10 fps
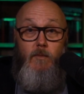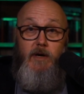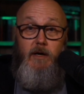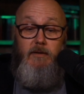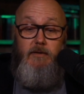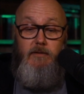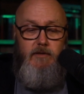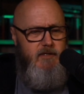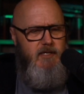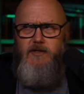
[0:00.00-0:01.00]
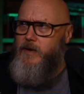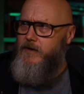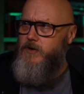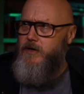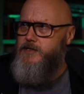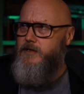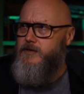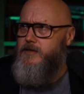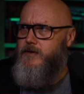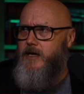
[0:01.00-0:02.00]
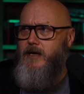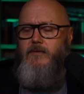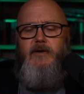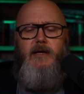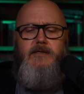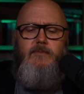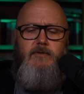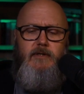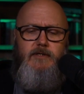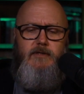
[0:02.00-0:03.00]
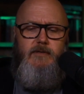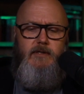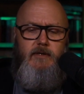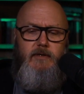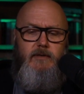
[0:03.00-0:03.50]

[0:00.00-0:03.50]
Well, let's see. Do we have questions? Okay, we got some questions.